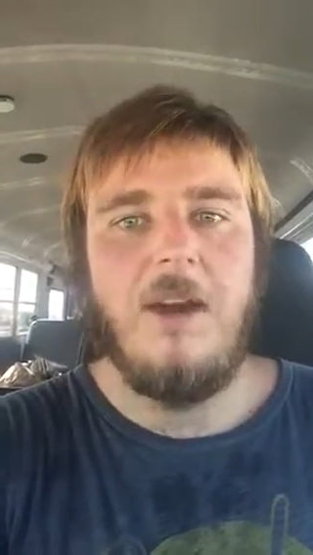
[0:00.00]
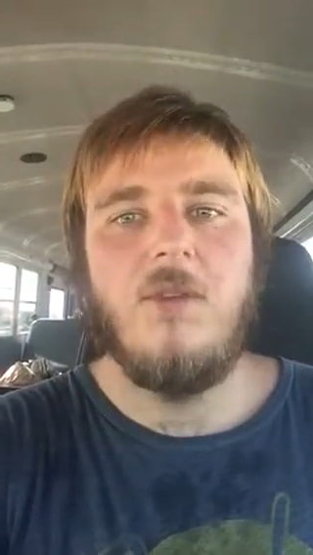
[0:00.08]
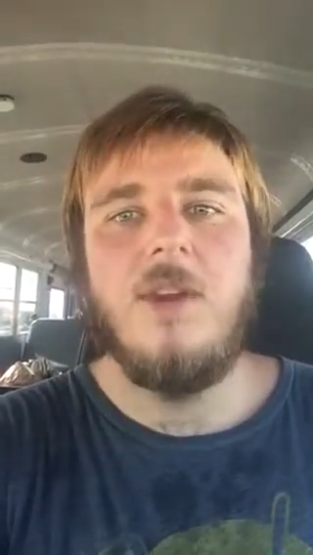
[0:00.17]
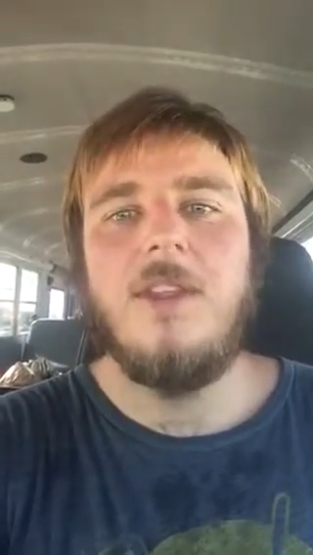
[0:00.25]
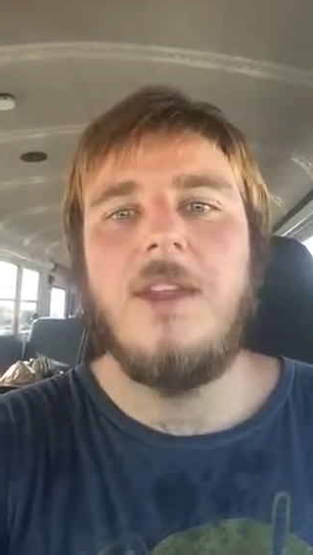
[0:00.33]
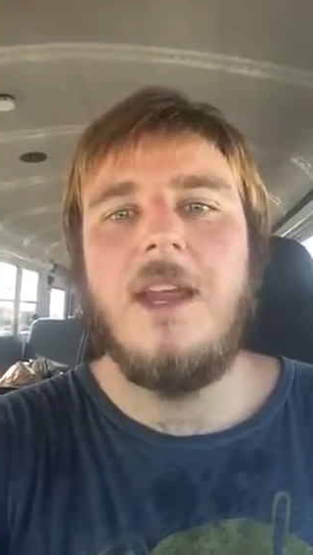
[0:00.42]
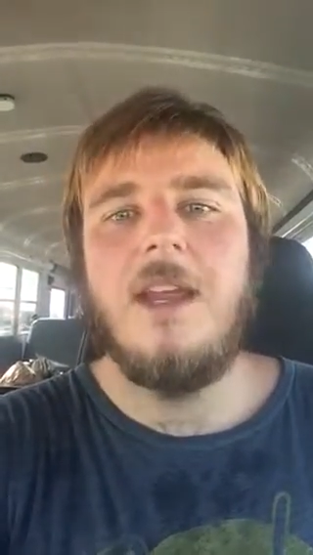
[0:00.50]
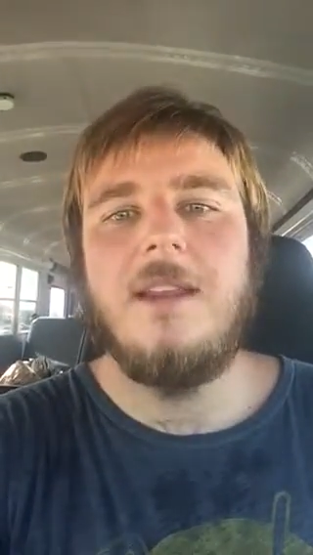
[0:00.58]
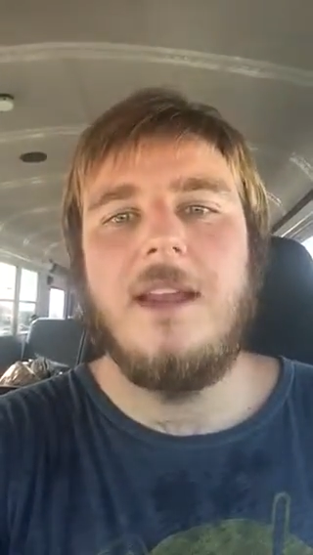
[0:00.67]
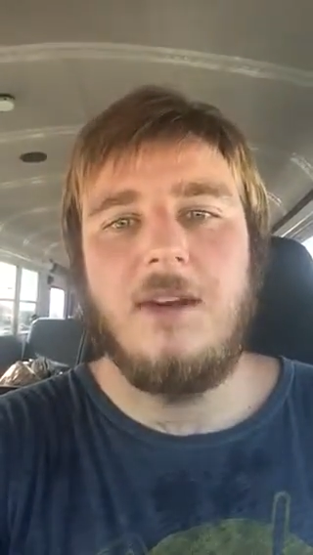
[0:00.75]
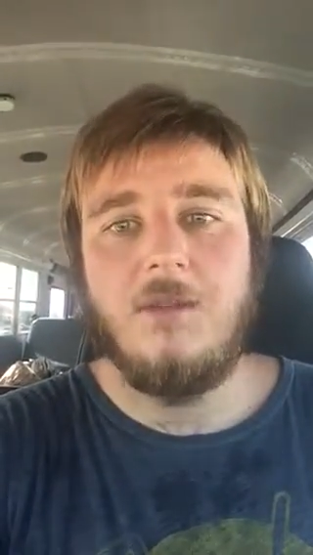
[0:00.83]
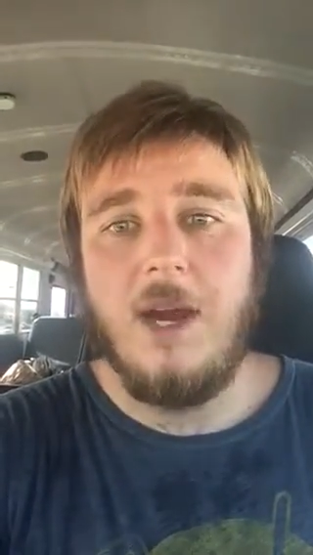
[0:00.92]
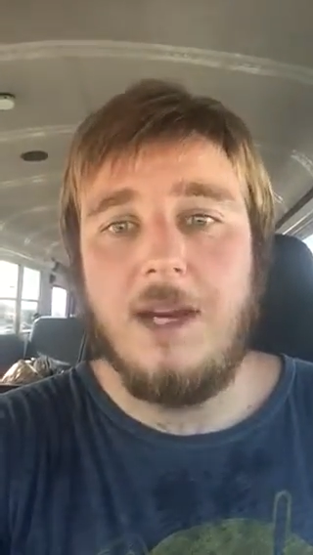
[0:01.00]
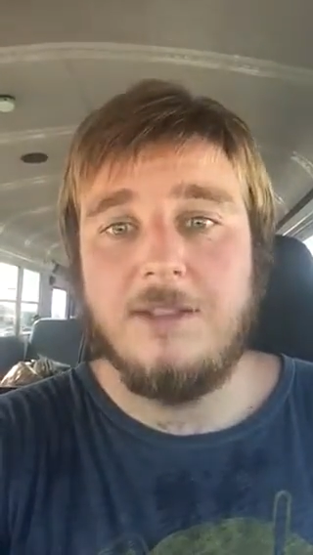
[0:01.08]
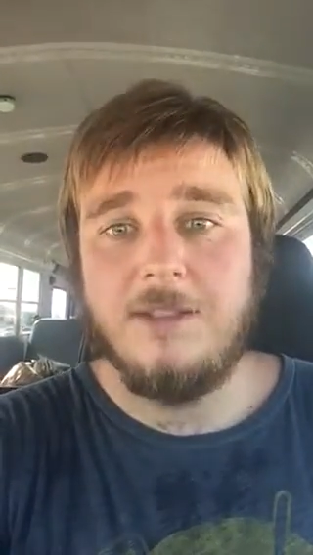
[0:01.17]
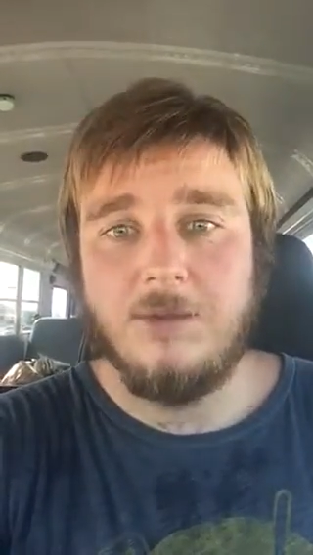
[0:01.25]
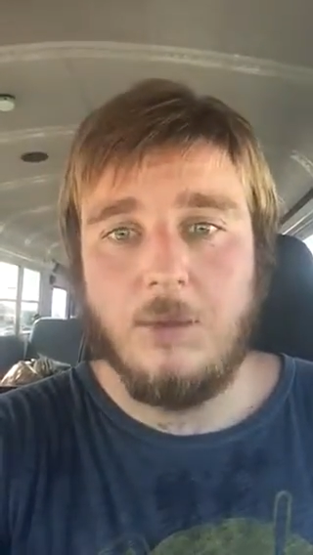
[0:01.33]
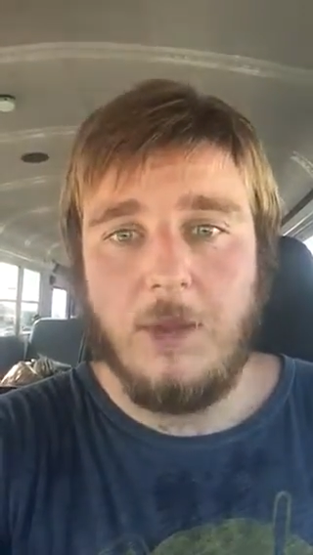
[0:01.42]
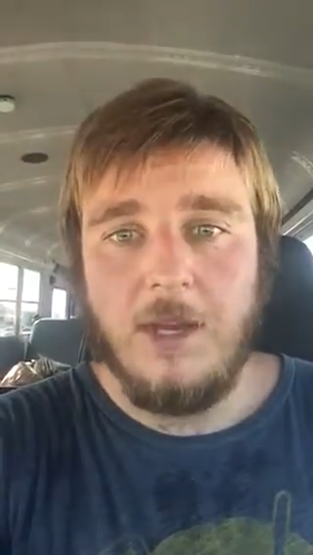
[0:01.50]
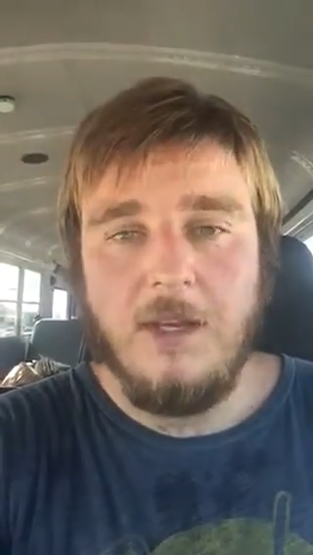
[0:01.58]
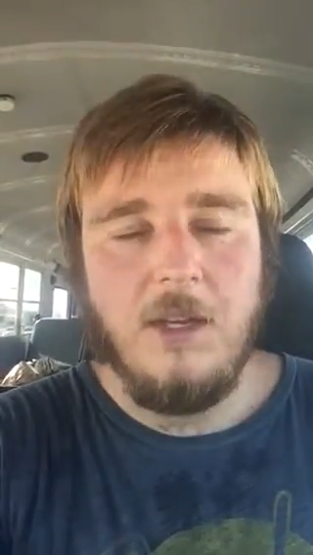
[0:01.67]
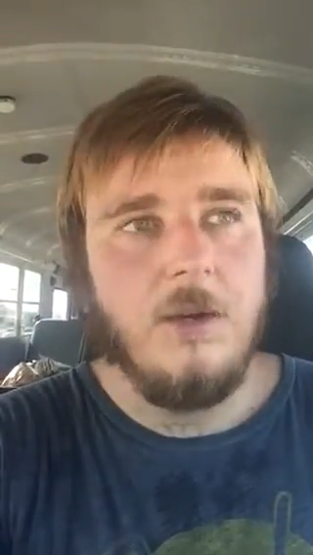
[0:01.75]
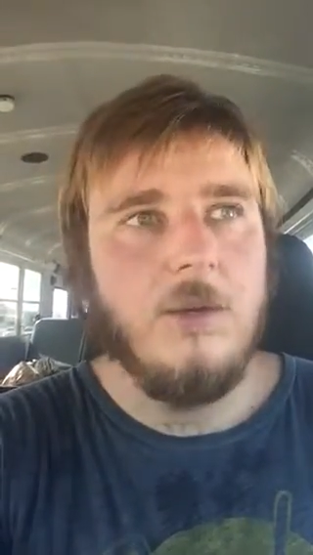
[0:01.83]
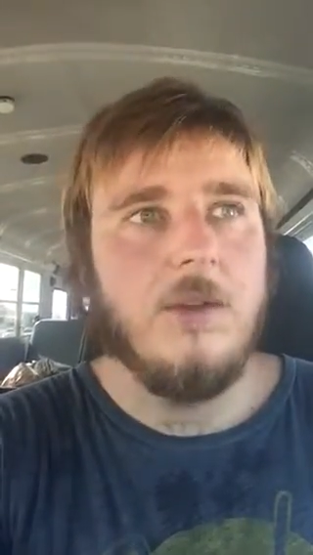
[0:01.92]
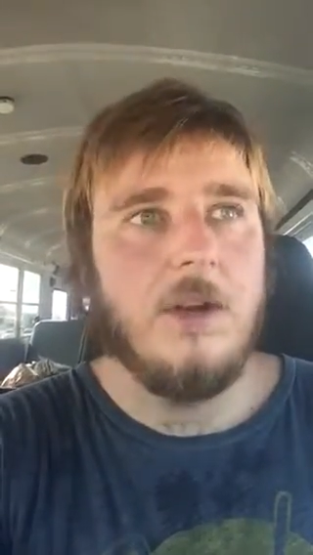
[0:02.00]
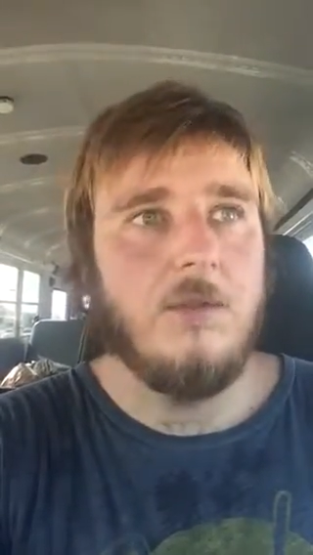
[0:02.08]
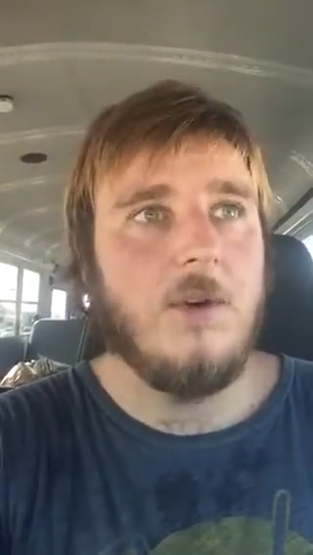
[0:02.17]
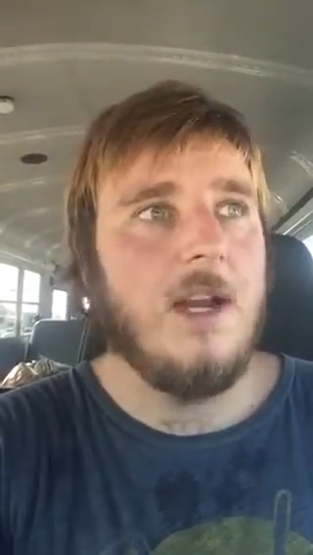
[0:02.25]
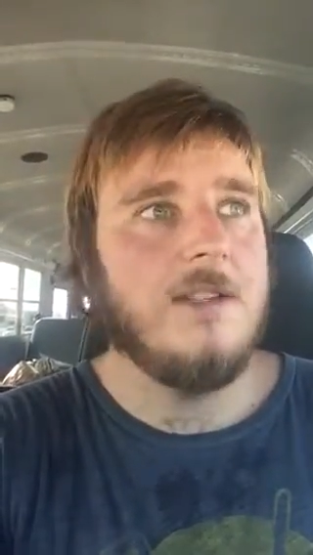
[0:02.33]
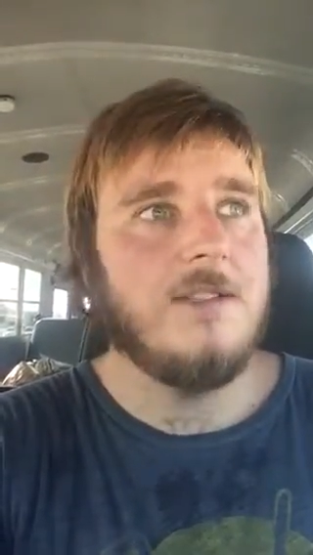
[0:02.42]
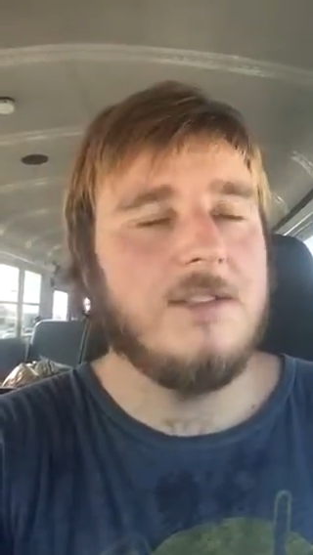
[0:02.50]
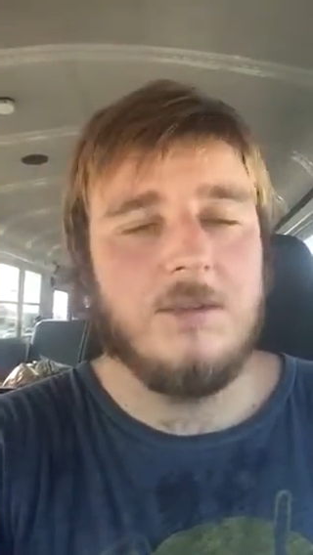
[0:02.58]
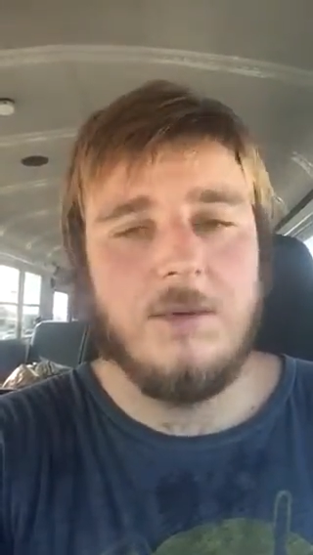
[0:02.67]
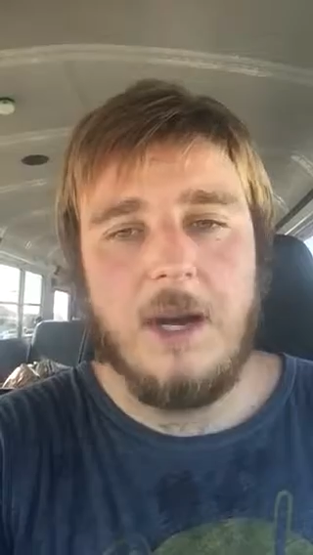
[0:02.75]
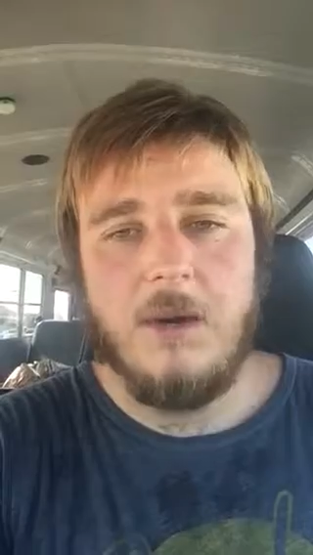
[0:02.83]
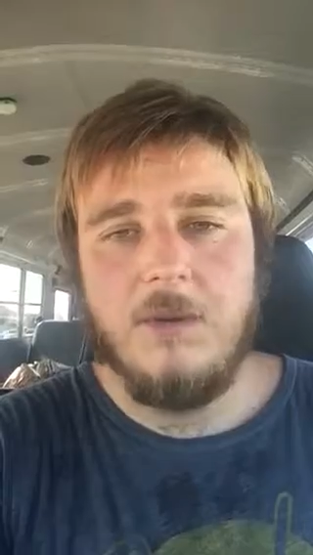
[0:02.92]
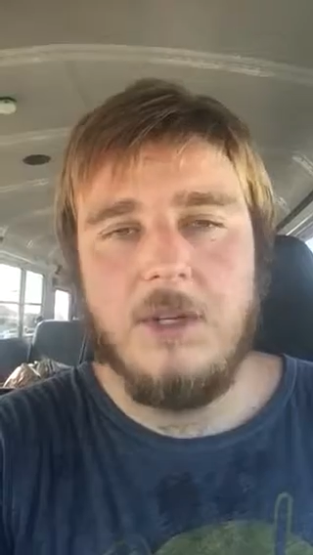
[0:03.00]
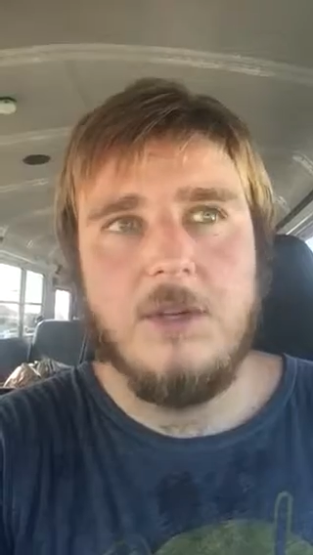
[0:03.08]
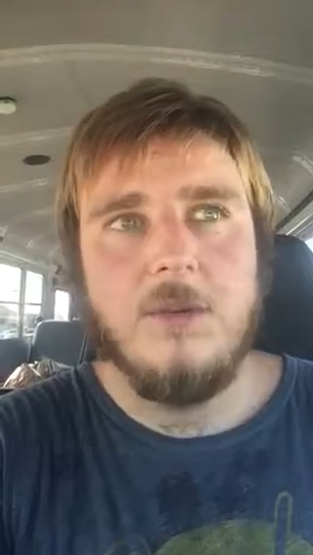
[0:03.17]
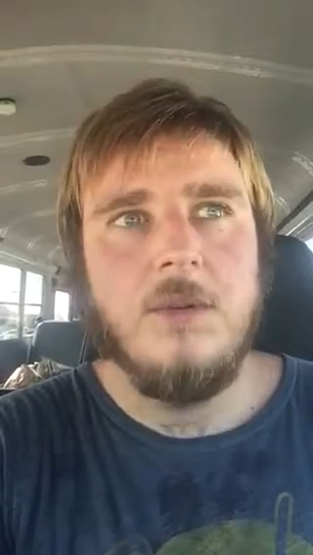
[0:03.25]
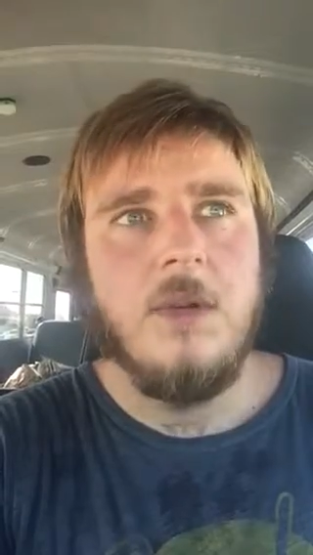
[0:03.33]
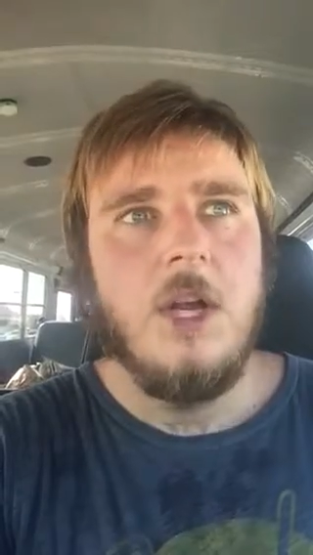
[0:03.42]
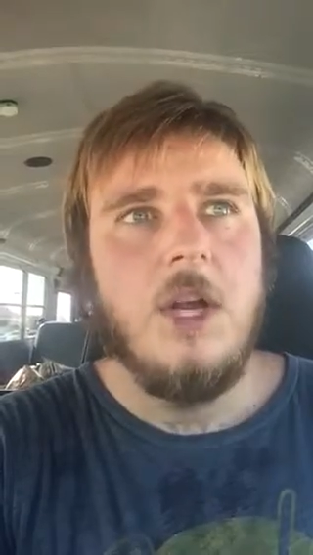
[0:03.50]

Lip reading: everything that arises within you, that arises around you,